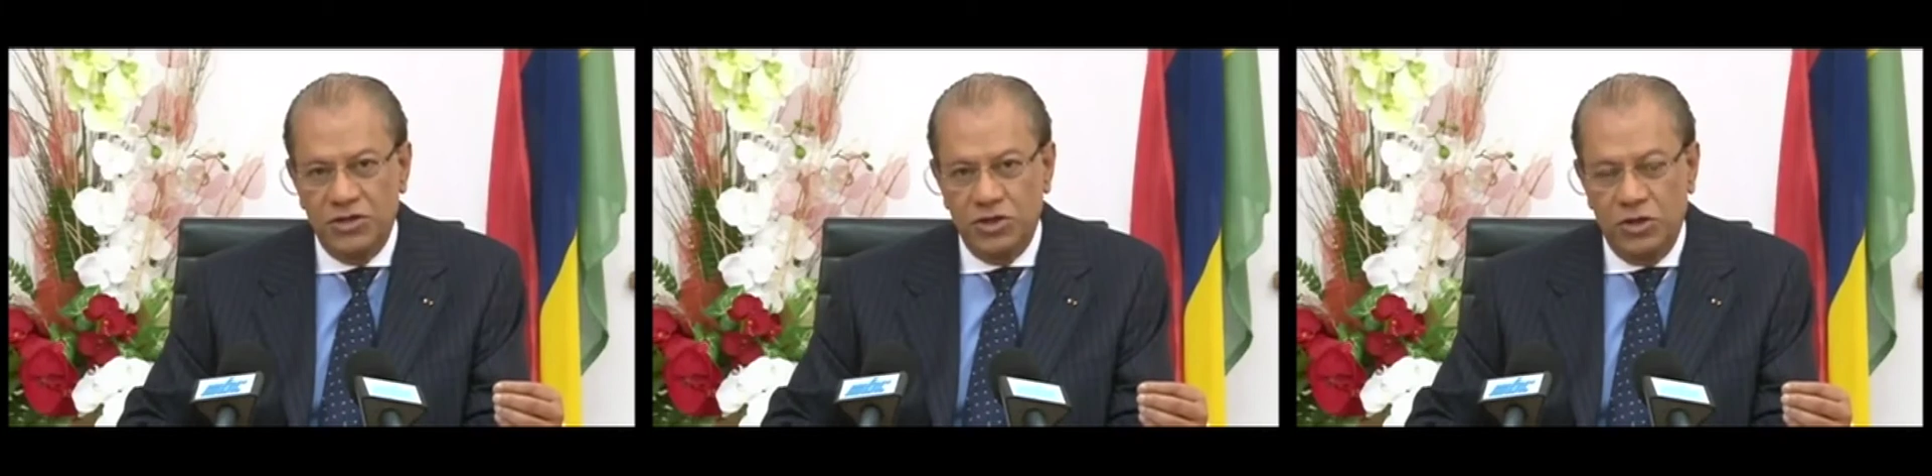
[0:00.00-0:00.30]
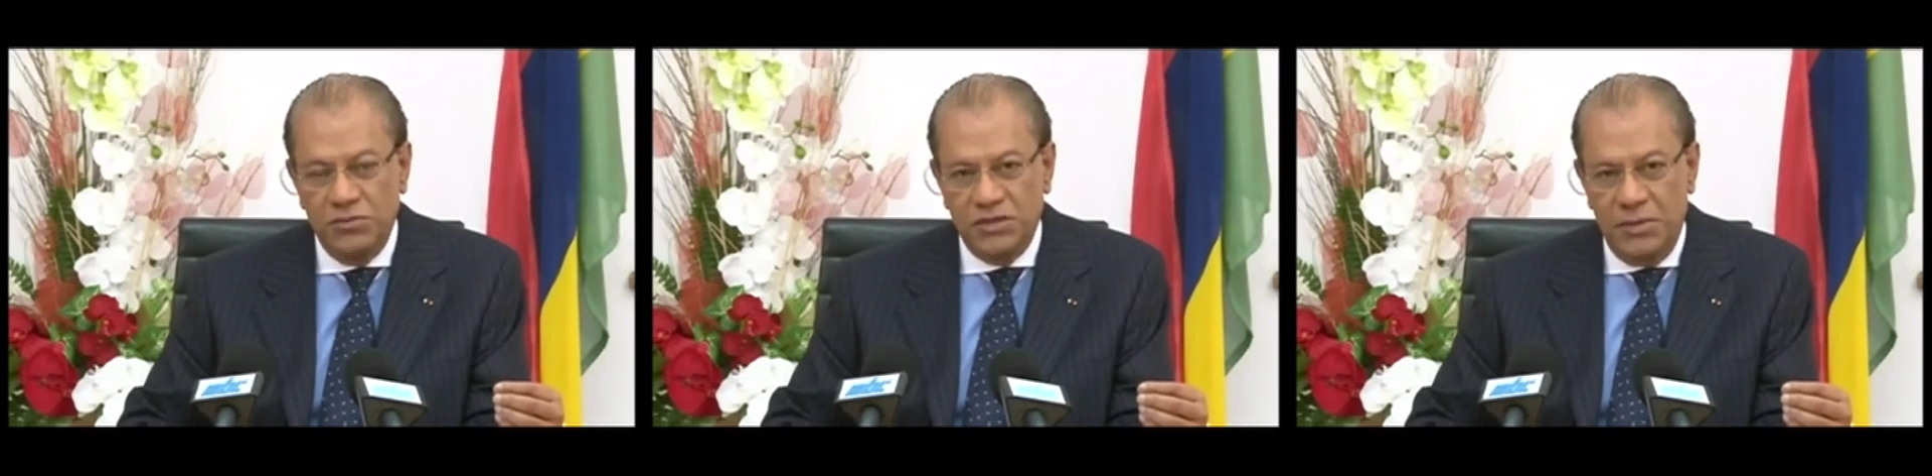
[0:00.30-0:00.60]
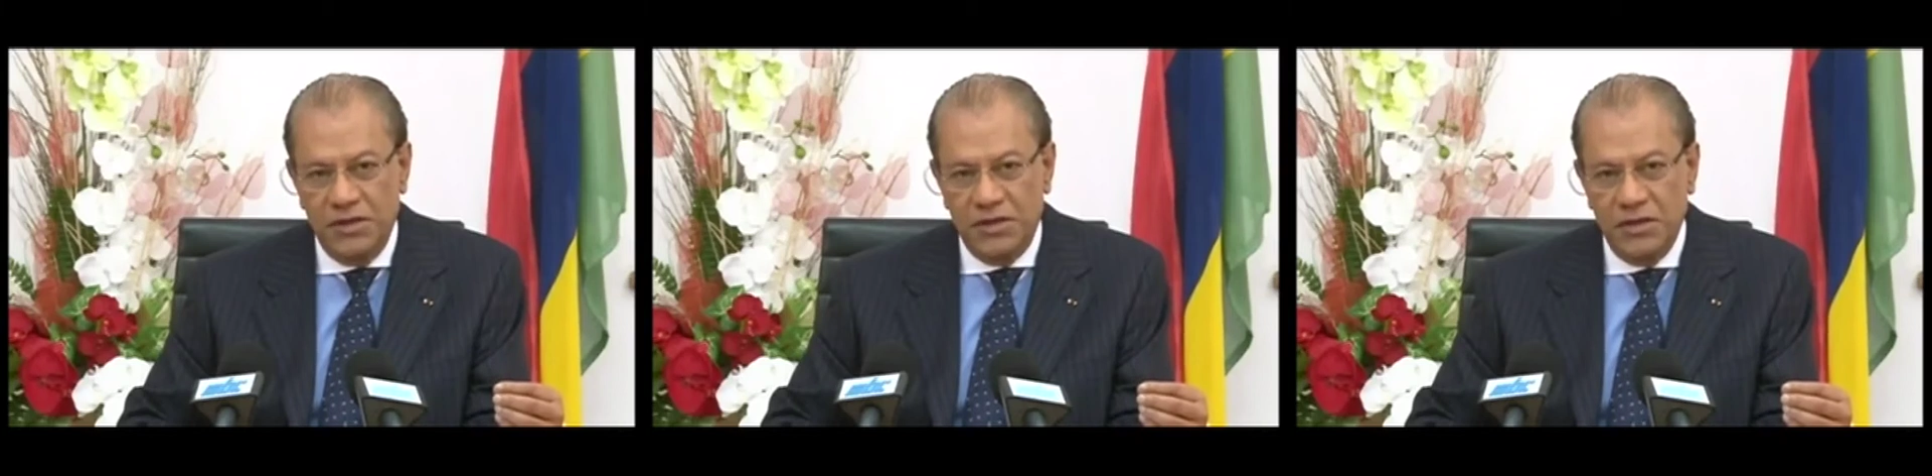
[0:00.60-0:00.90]
CHOGM
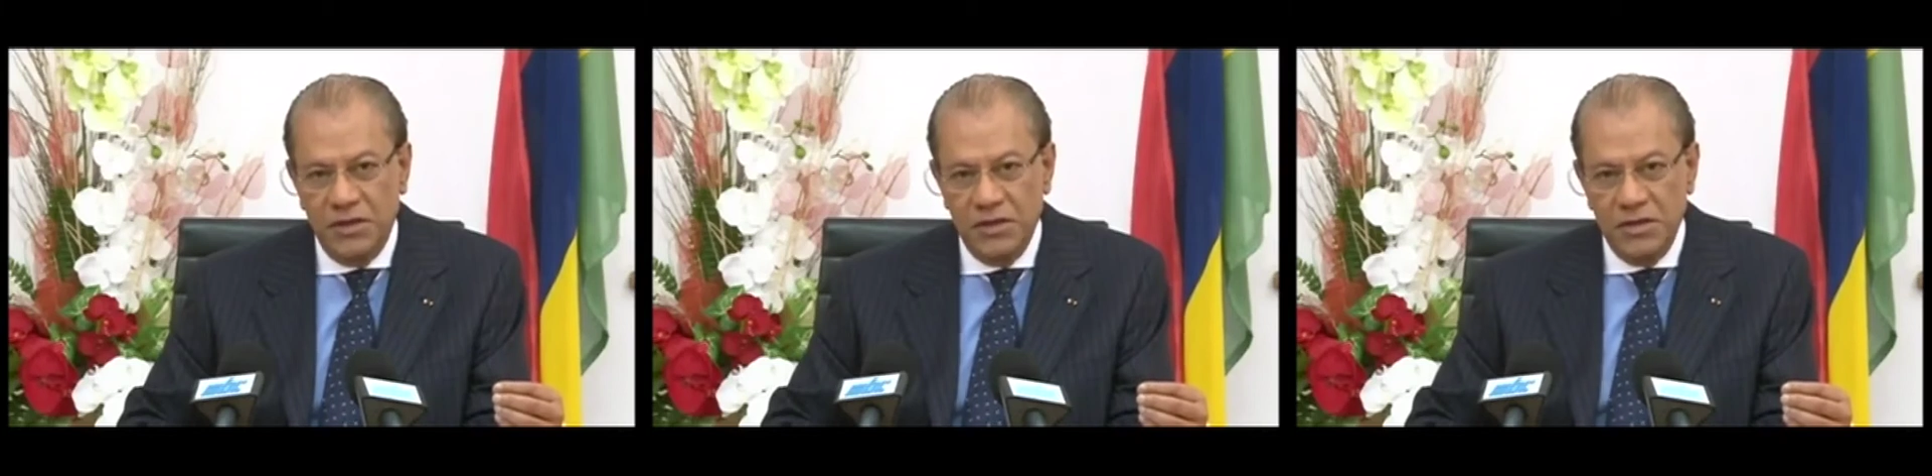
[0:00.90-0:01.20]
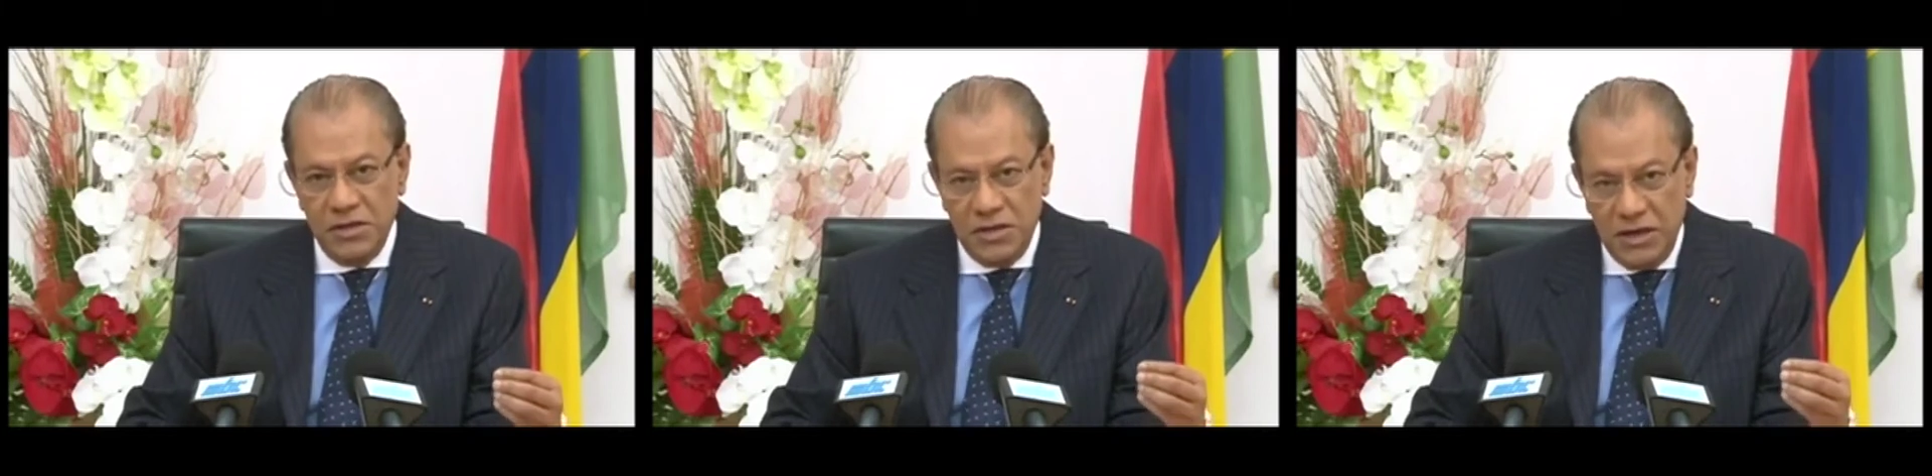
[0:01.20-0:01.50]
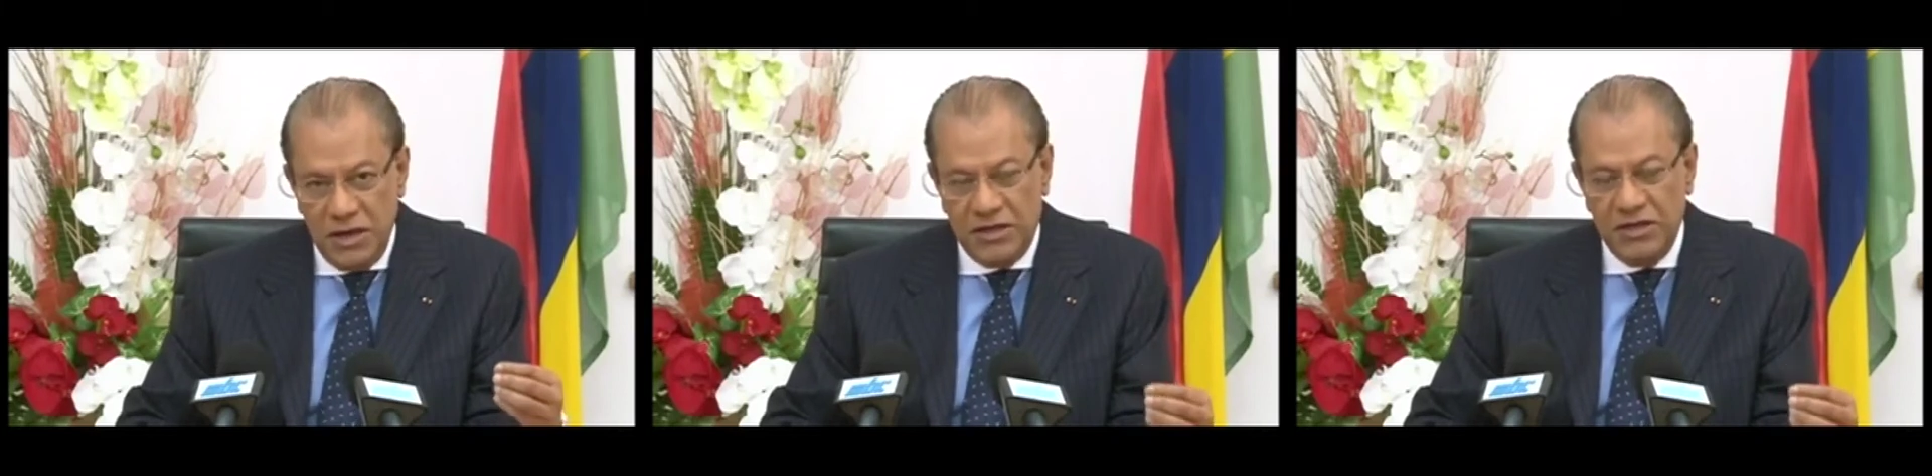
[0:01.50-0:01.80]
summit.
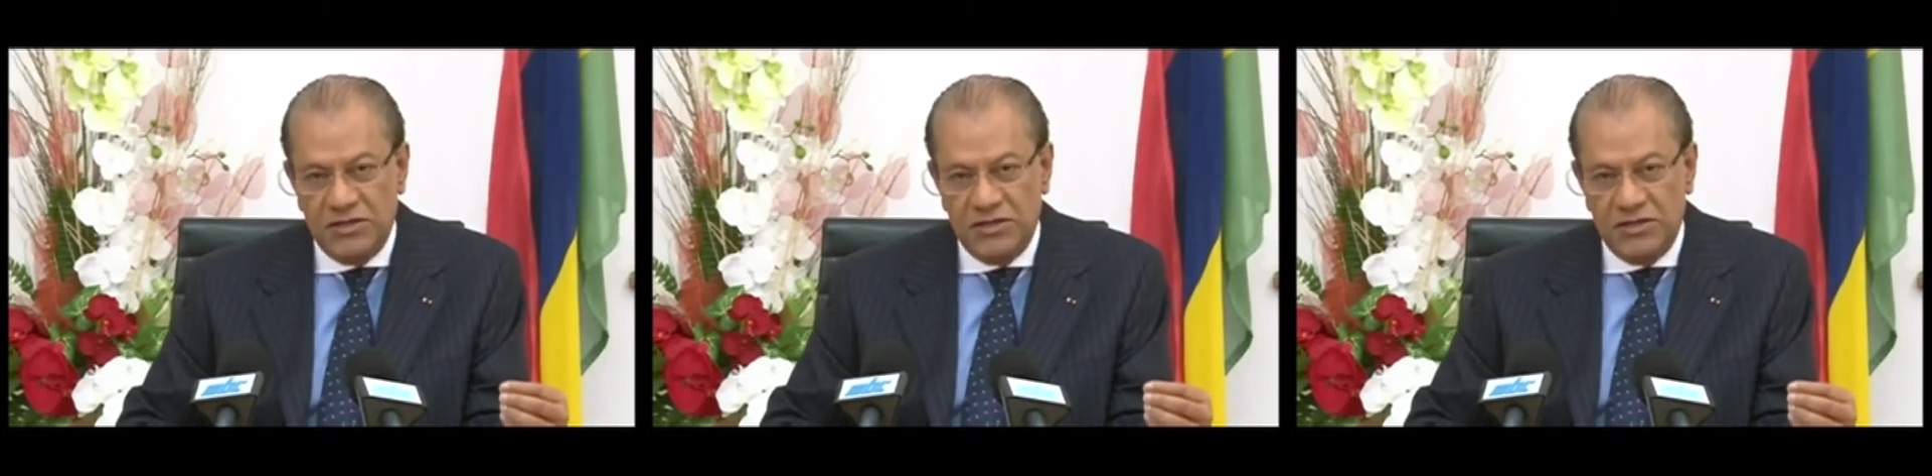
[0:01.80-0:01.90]
It